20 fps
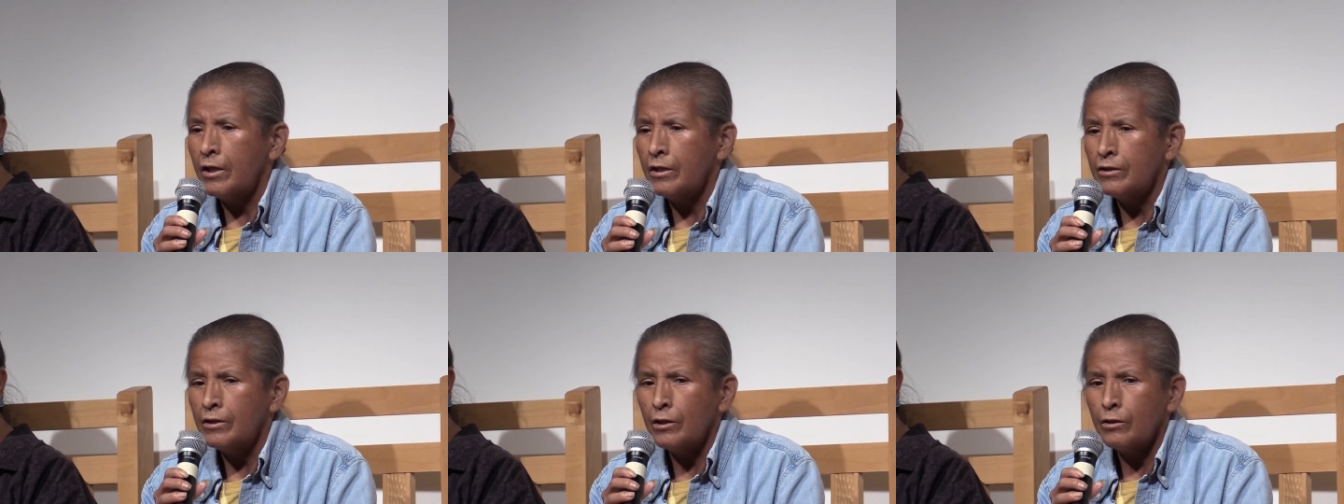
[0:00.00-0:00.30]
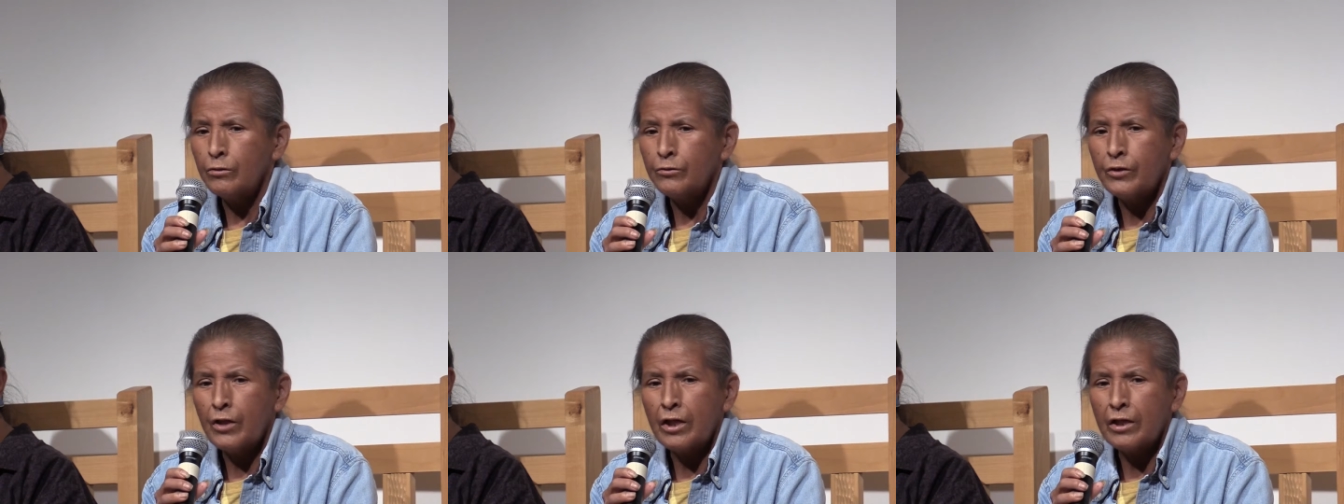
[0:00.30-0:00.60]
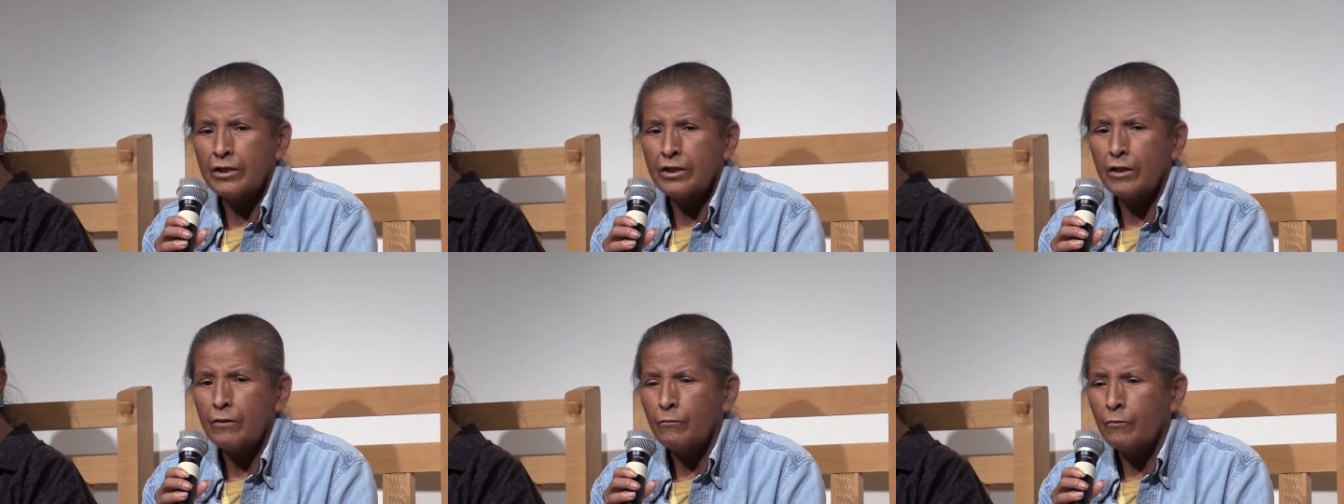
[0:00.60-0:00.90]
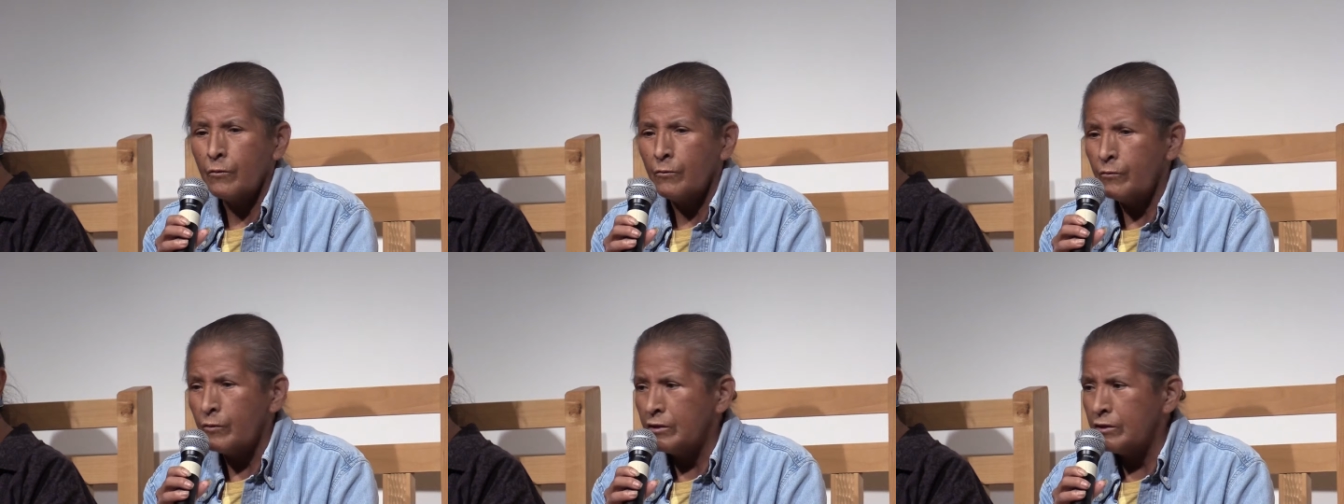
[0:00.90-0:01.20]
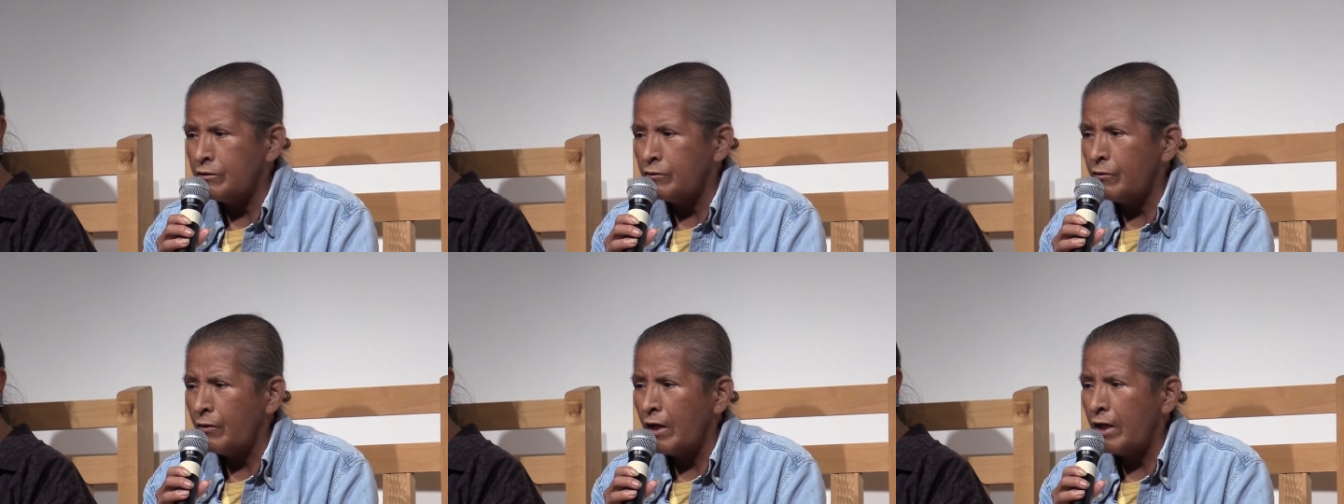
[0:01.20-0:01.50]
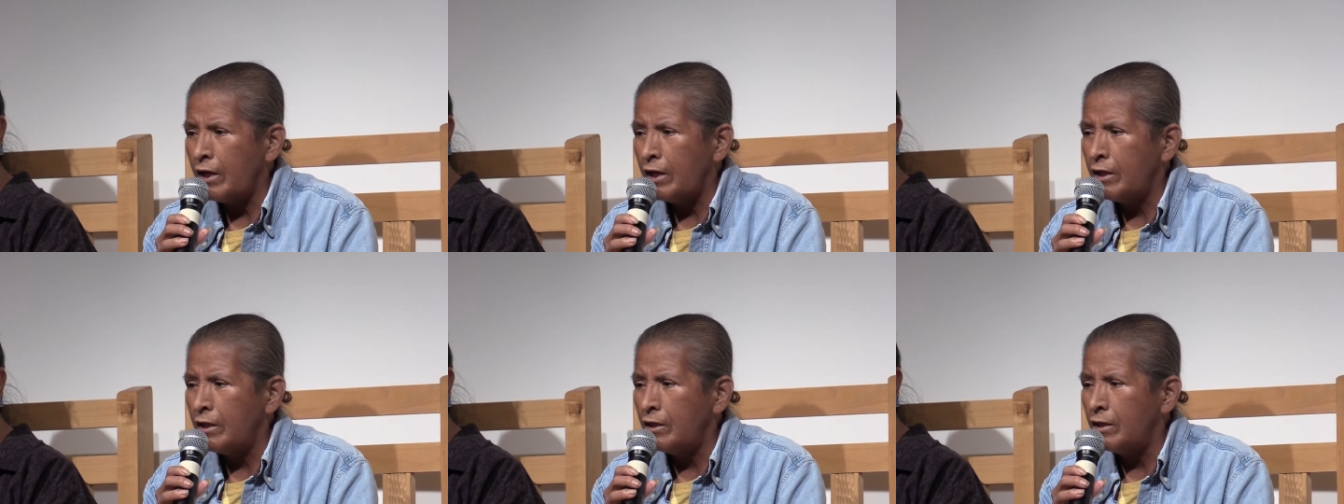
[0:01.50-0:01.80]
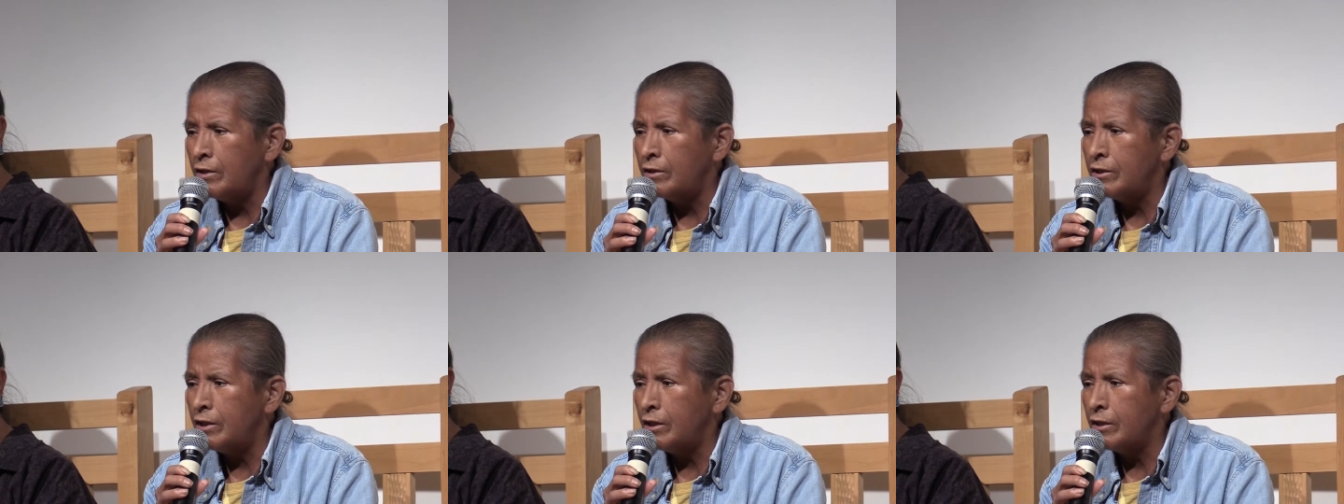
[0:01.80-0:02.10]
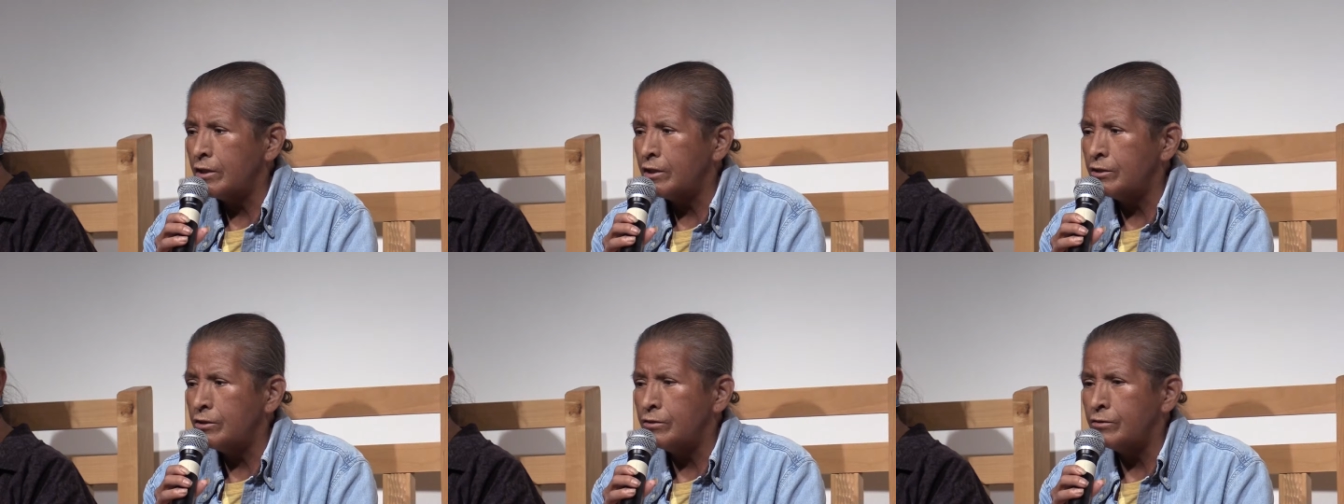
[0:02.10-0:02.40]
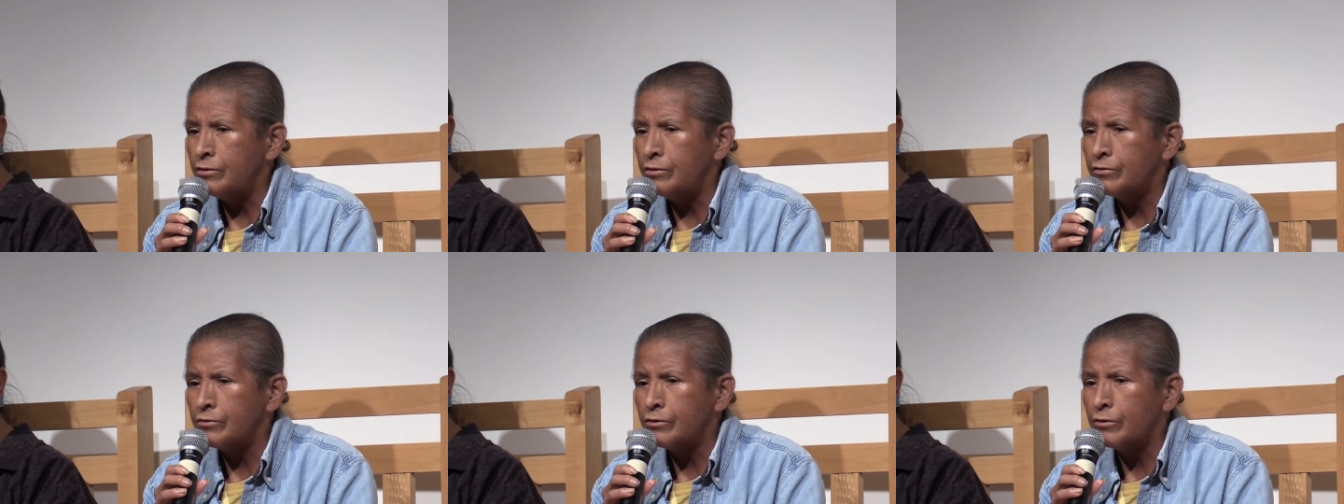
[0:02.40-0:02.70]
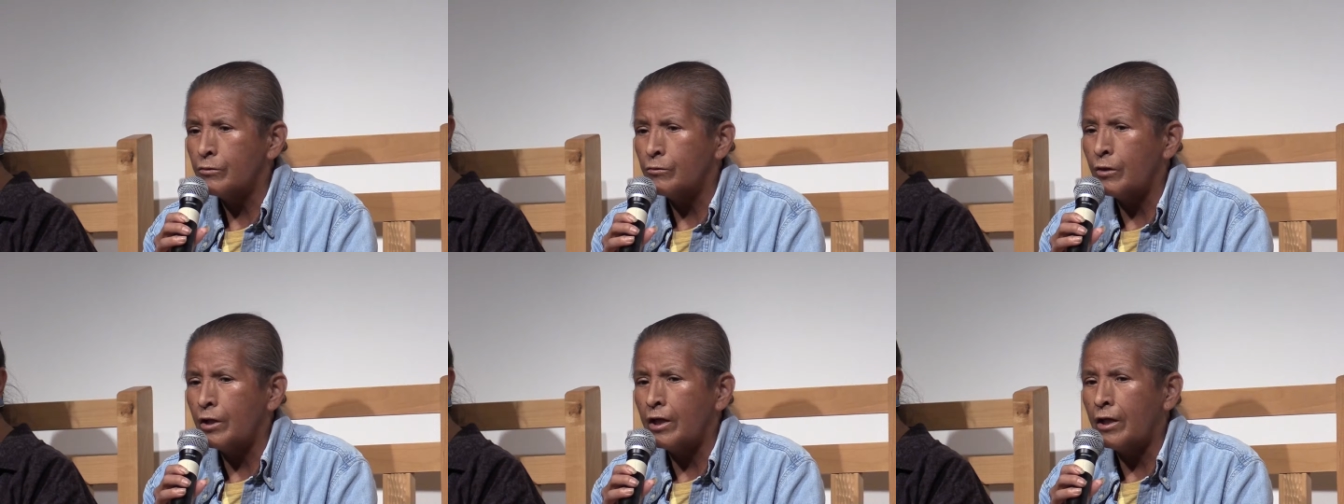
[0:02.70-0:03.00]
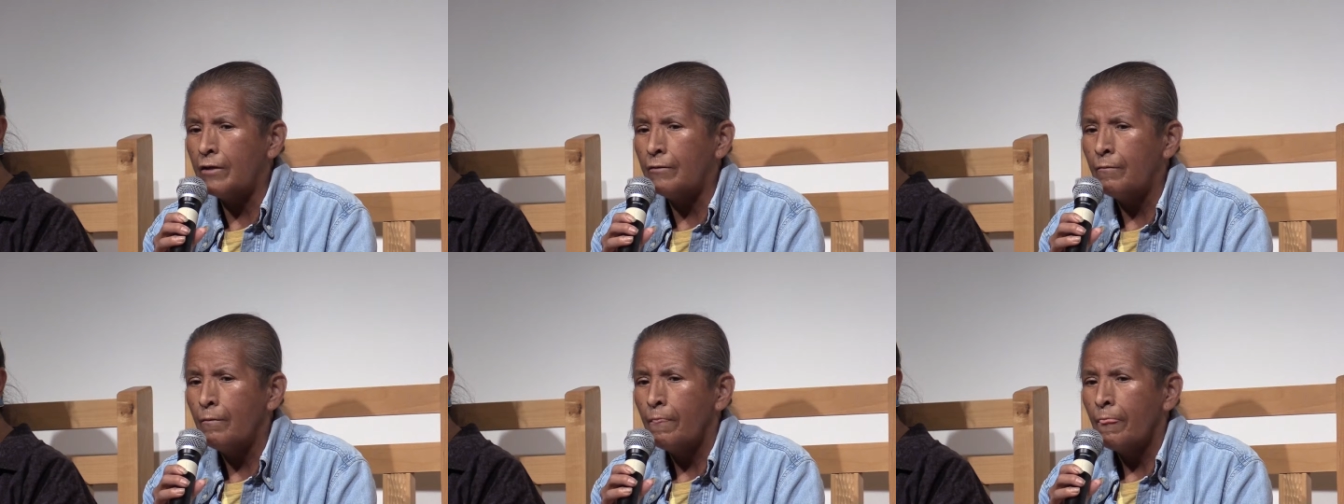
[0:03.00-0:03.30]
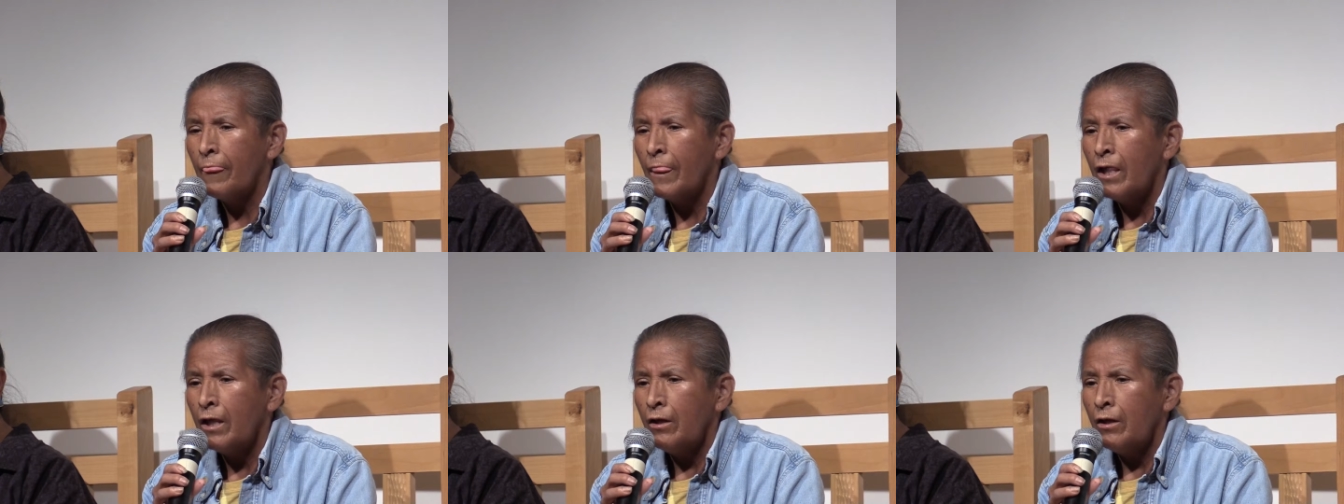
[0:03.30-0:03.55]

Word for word: and load that up with his hay and take it to his corral.